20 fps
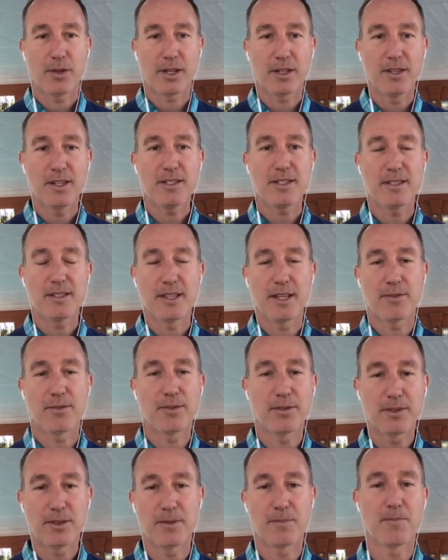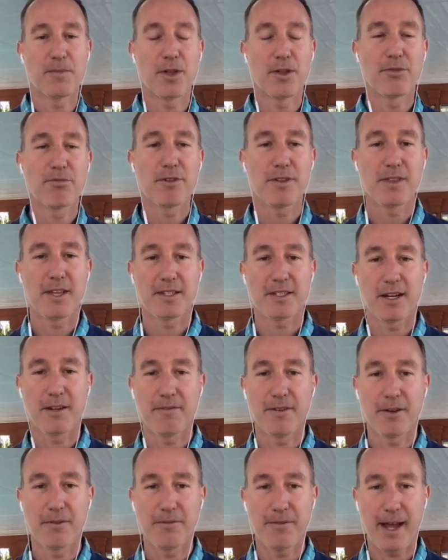this is the three things that I
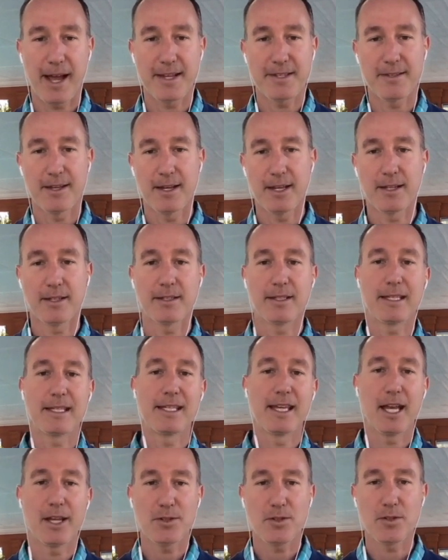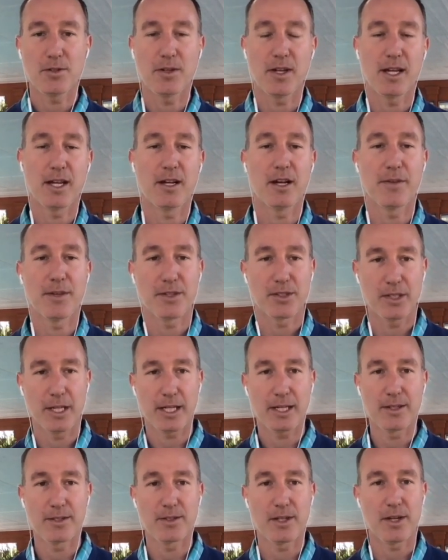found fascinating yesterday on the
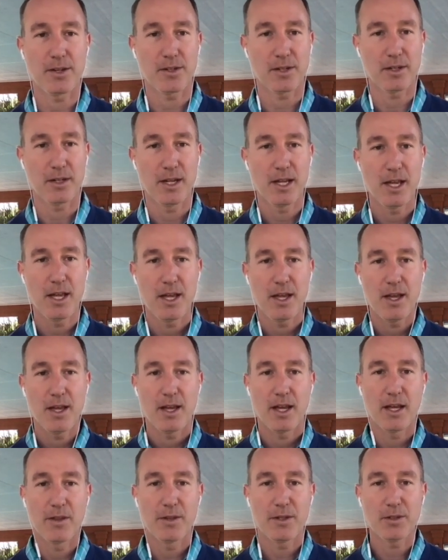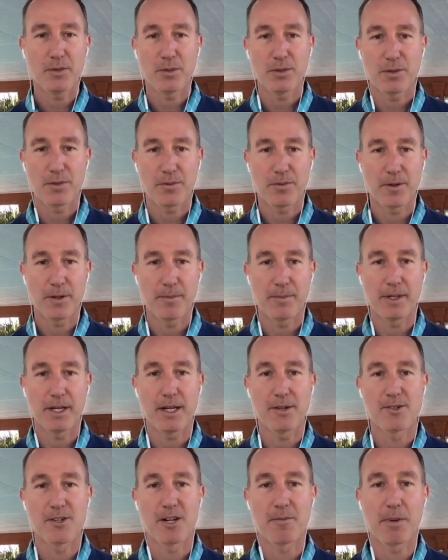second session. And this was from
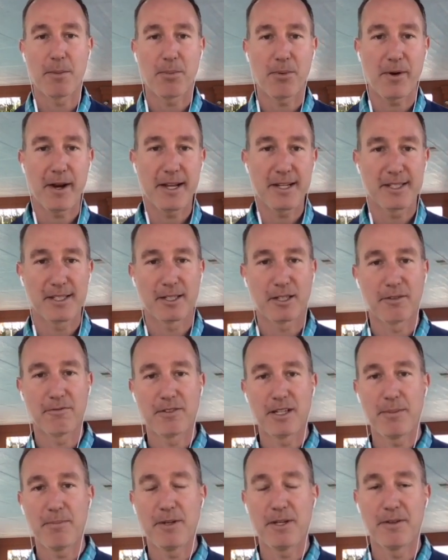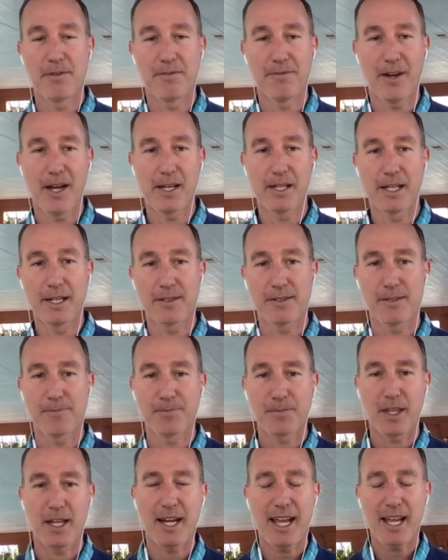Jeremy Price, Senior VP of
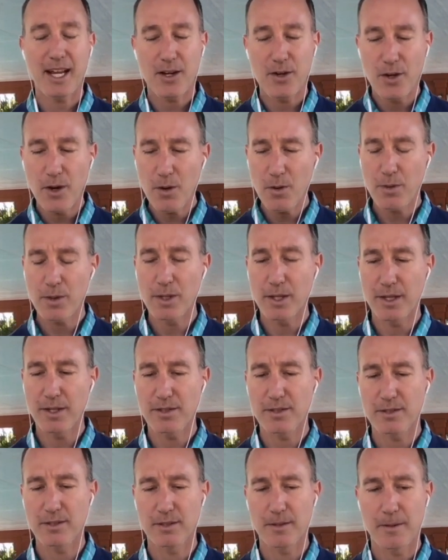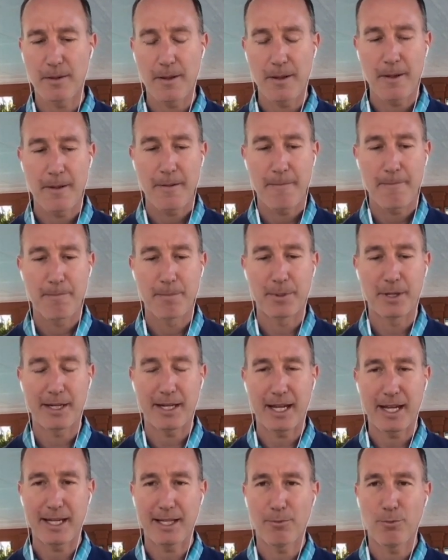Finance. And I had known this,
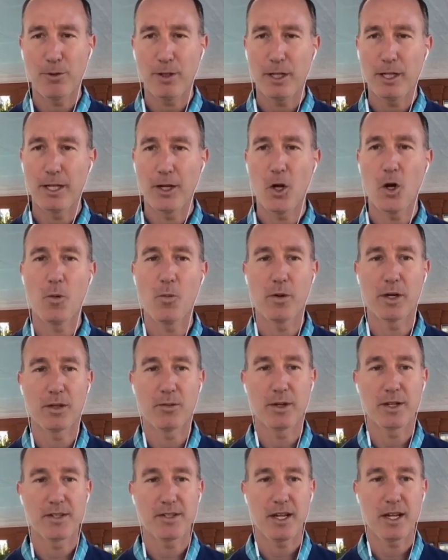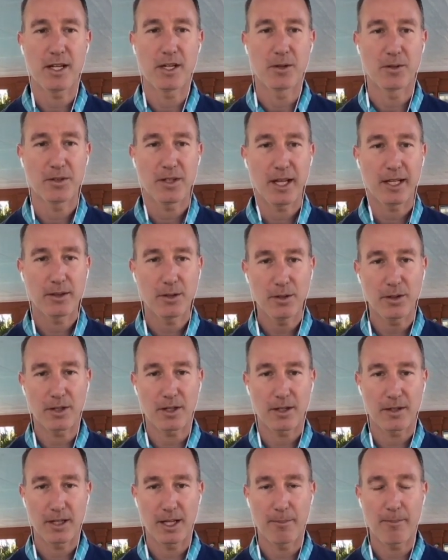but it really hit home when he said, he goes, hey,
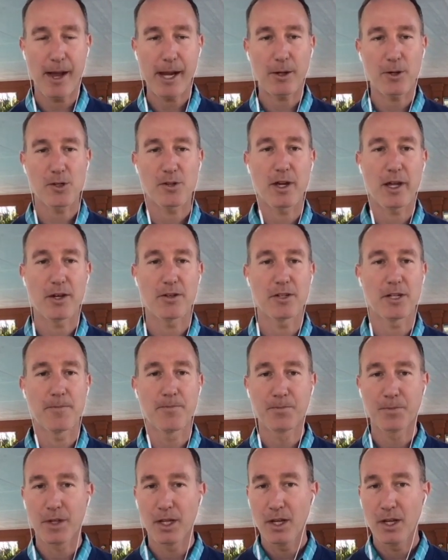look, at MicroStrategy,